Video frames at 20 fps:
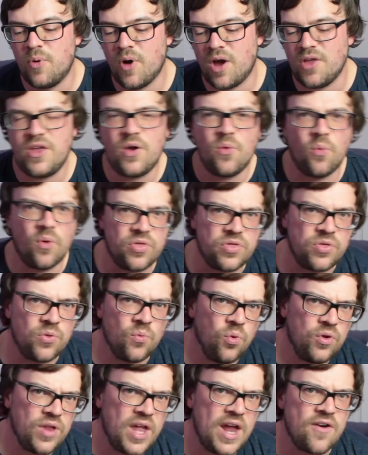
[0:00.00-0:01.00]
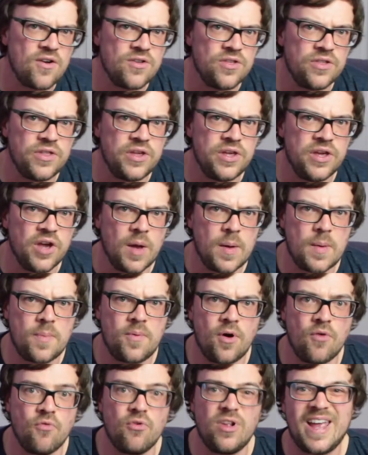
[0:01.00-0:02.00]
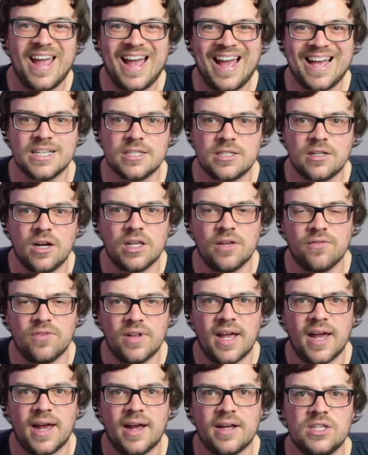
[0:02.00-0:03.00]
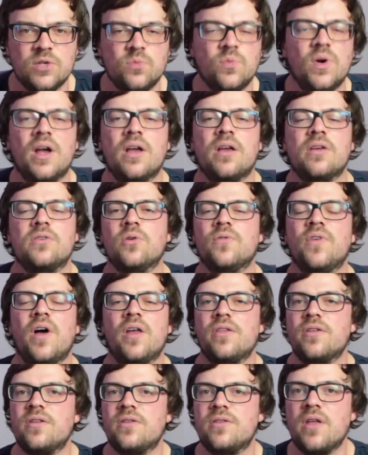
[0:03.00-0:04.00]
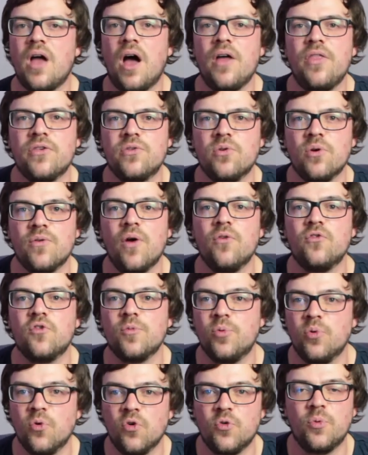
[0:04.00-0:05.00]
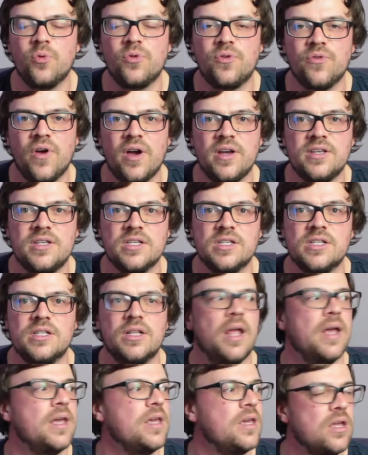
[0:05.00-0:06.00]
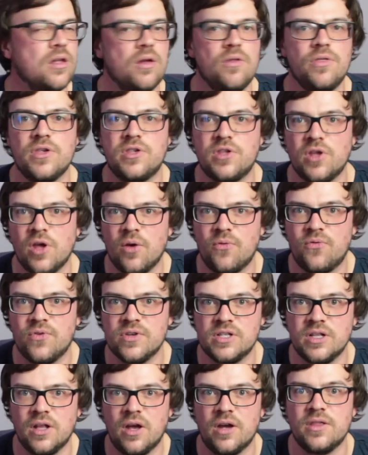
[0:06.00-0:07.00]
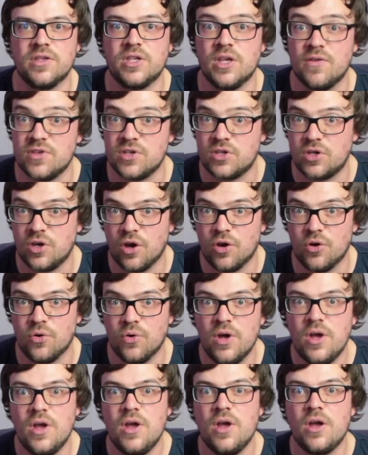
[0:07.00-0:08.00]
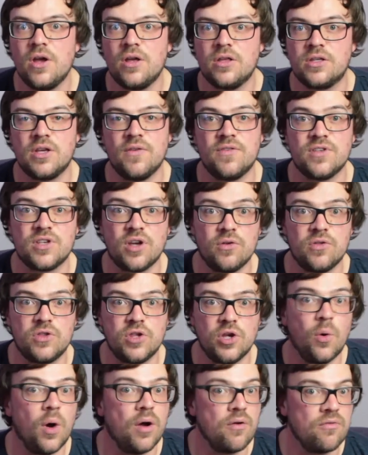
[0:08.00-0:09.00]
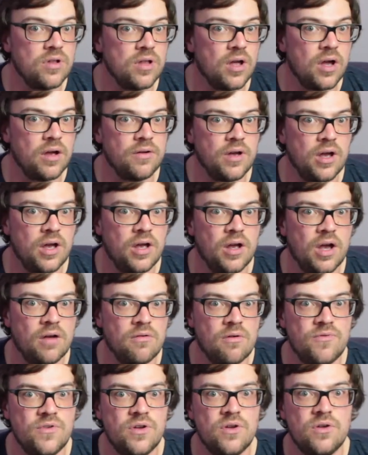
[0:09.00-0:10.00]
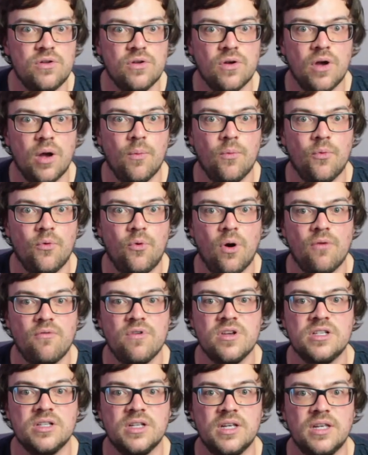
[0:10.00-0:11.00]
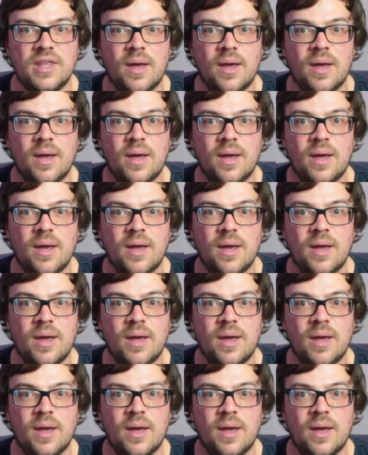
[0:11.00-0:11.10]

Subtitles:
I think one area that the iPad Pro really has kind of lacked, and where sort of other sort of ultra portable devices like the Surface line, the Surface Go 2, I reviewed quite recently.